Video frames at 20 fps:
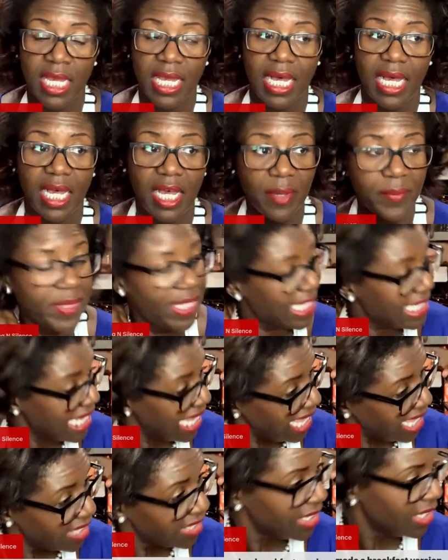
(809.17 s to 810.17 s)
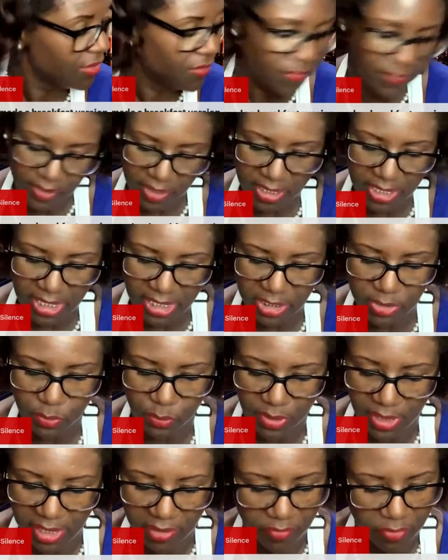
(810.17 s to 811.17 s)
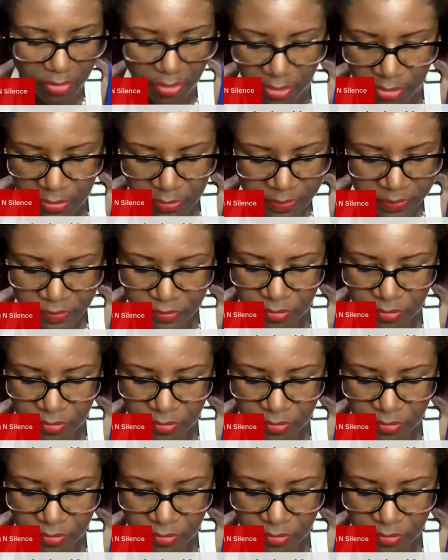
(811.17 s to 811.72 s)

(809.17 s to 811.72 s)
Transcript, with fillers: um, Italian fillings, whatever,